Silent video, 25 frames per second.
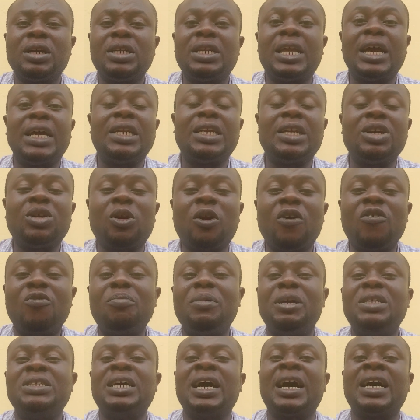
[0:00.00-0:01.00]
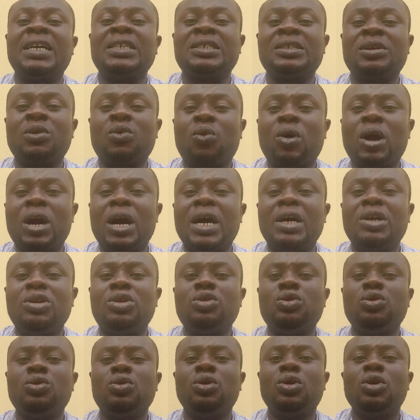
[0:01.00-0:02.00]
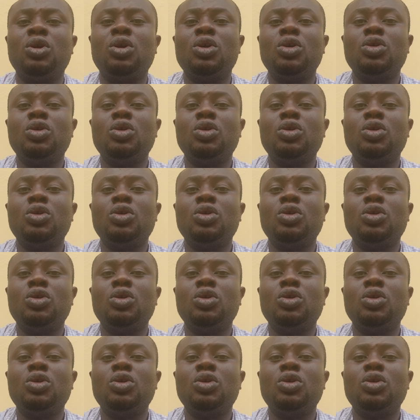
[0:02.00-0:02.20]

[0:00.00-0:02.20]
that the government has required you